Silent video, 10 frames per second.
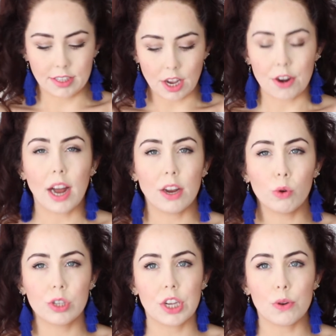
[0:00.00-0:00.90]
so I
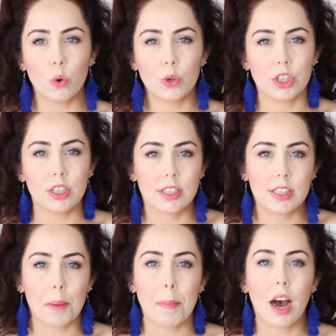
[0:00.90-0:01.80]
also ordered
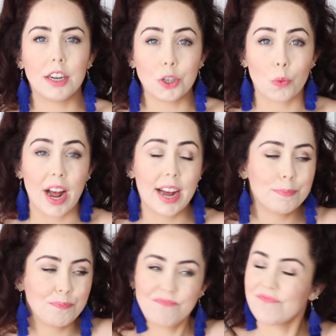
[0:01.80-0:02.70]
some
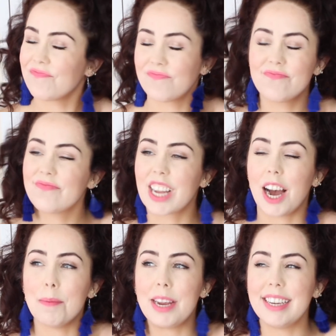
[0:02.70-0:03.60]
underwear.
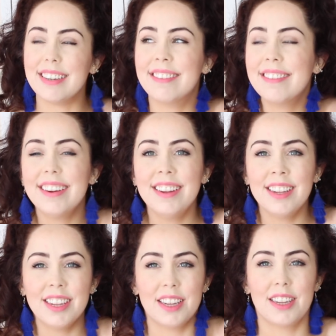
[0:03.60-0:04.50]
I mean,
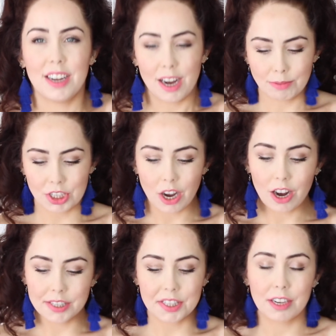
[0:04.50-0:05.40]
I'm just
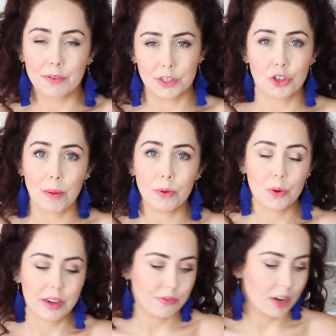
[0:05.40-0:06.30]
asking for
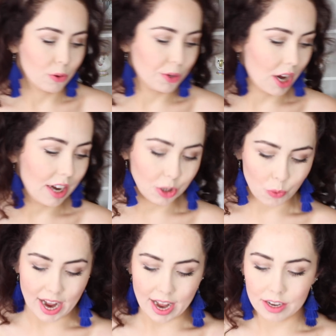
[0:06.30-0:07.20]
trouble if I order
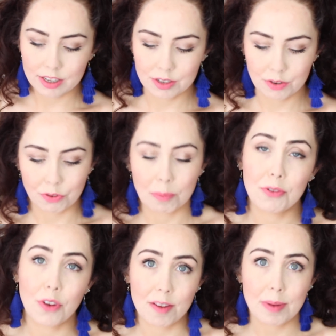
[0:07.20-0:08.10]
underwear from
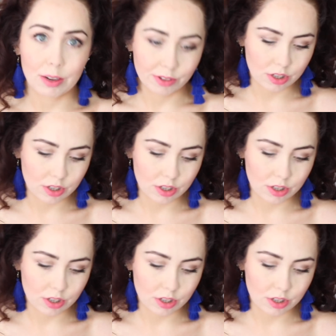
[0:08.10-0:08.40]
a £5